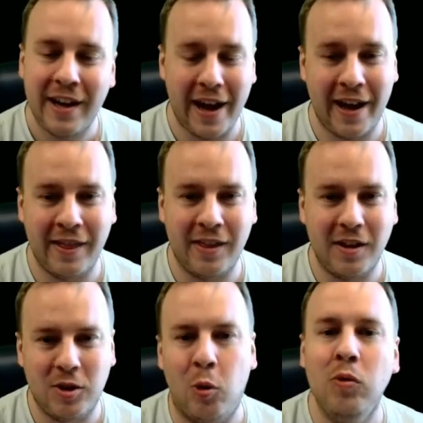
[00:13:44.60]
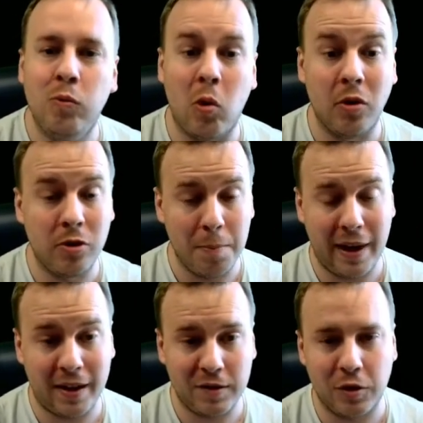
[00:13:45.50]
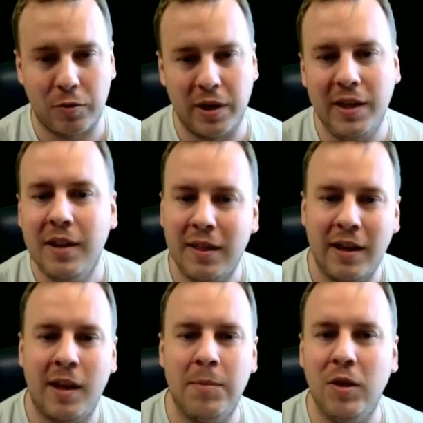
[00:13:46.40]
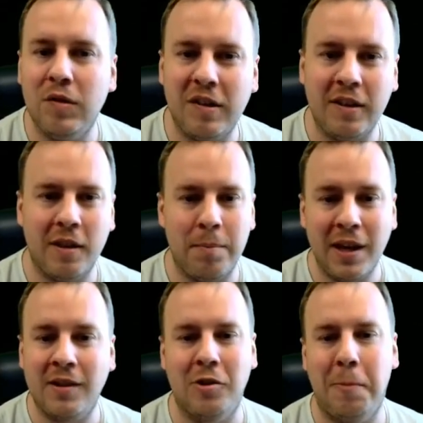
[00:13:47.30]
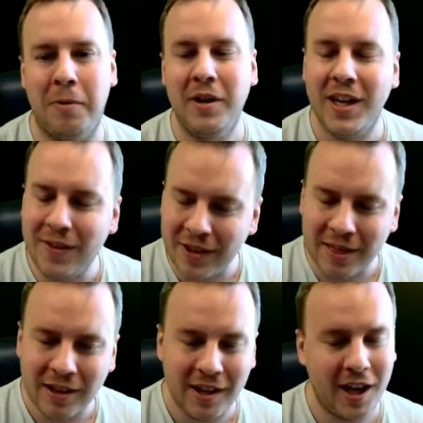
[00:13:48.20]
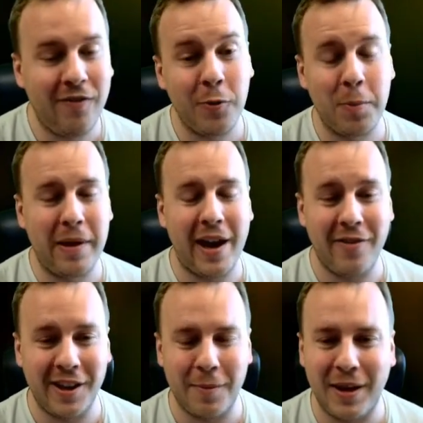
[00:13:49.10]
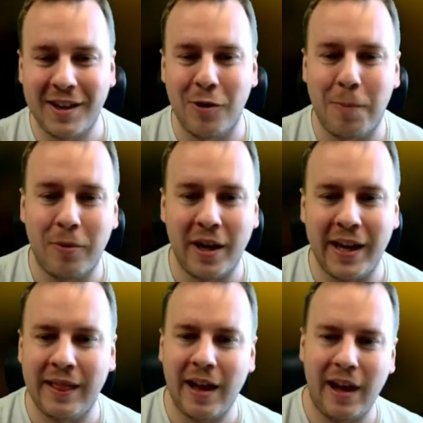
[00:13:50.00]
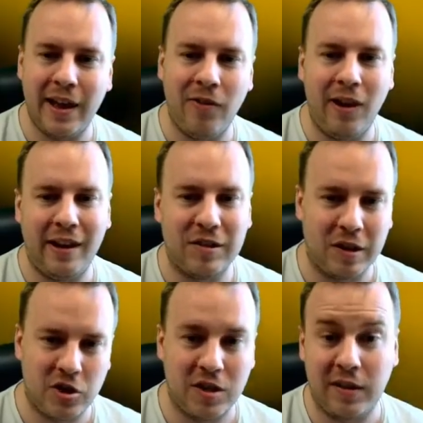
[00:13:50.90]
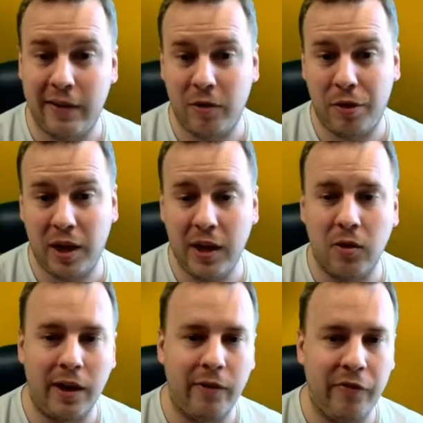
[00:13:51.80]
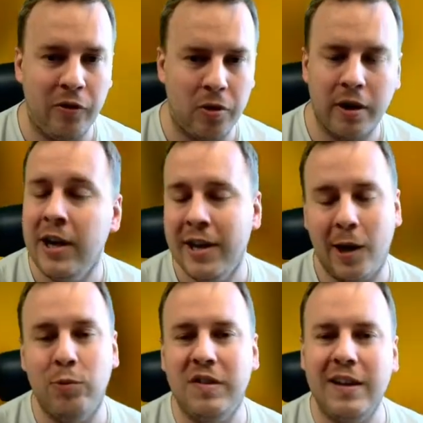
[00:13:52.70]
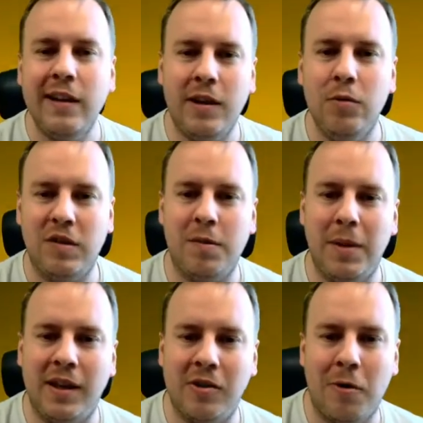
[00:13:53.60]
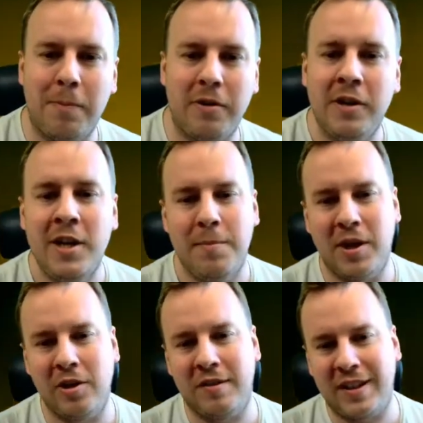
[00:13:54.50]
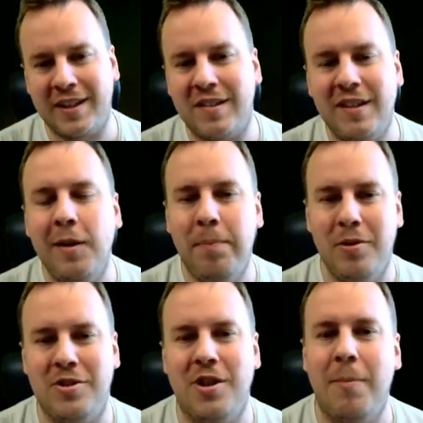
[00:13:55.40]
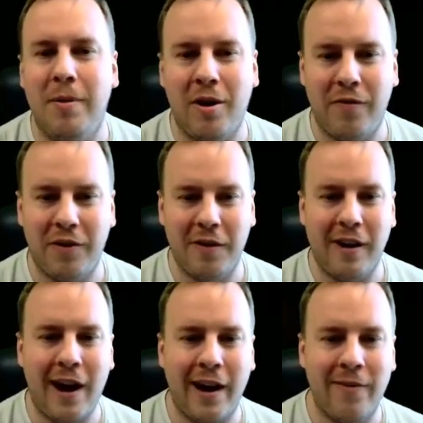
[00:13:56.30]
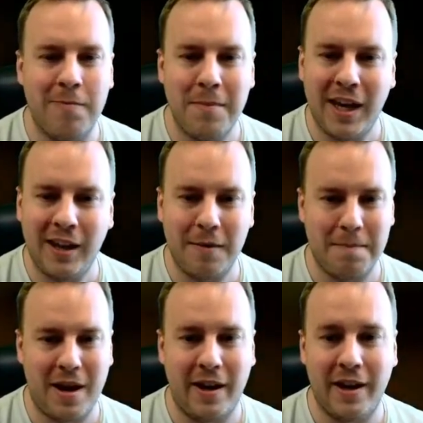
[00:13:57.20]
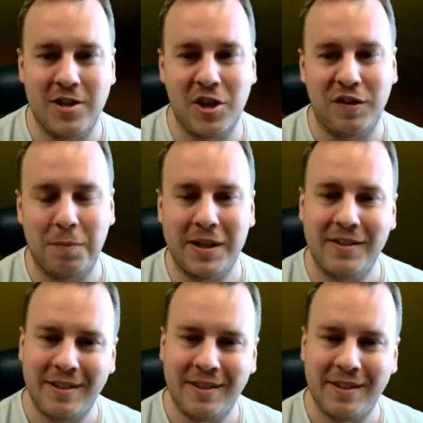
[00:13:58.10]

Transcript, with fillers: and don't want to blast to green, then I'm using the big topper. Even if I would be having the big topper in a level such as level 3 or level 4, I would still use the big topper because I can still push up after I made my adjustment.